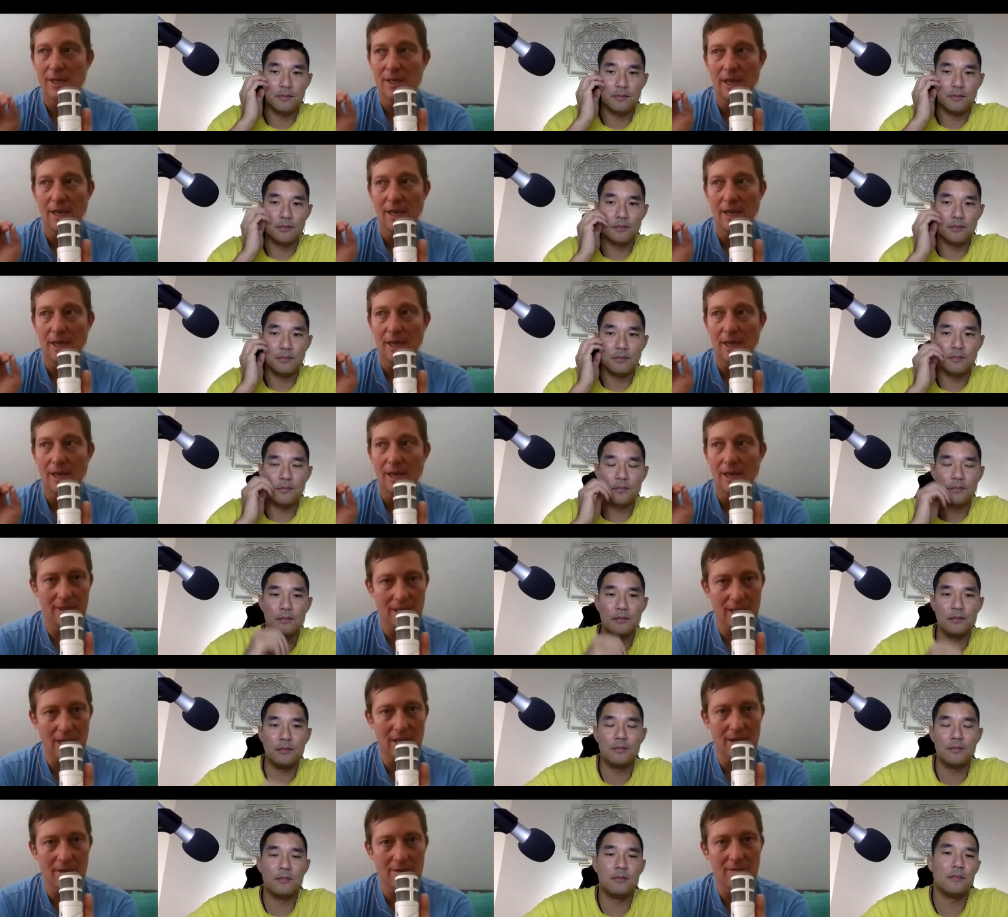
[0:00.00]
Speaker 1: and that
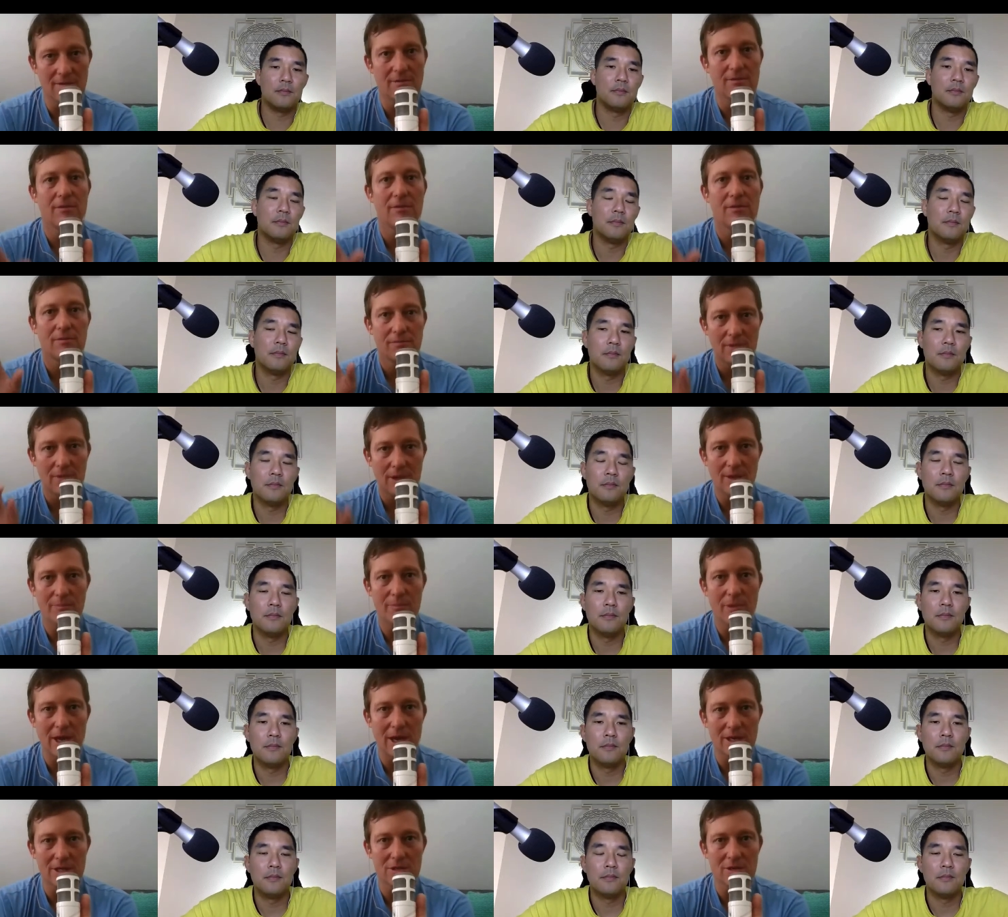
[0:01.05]
again
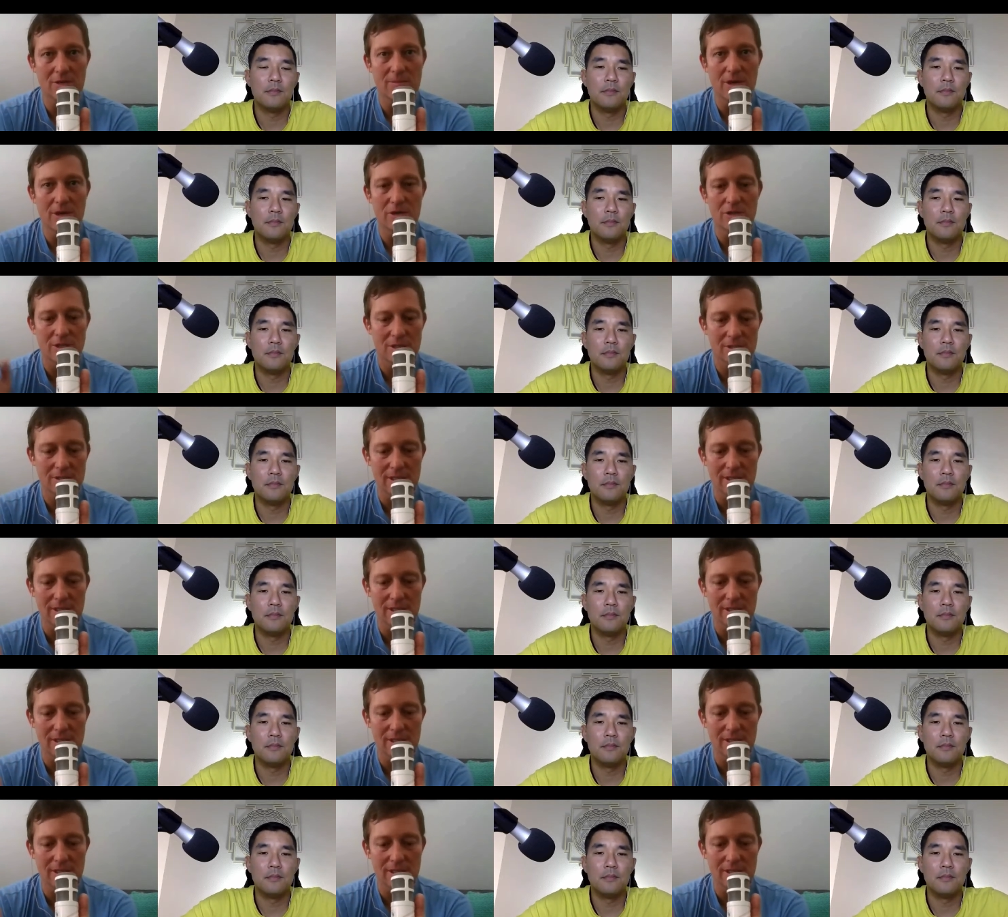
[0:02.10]
impacts your emotions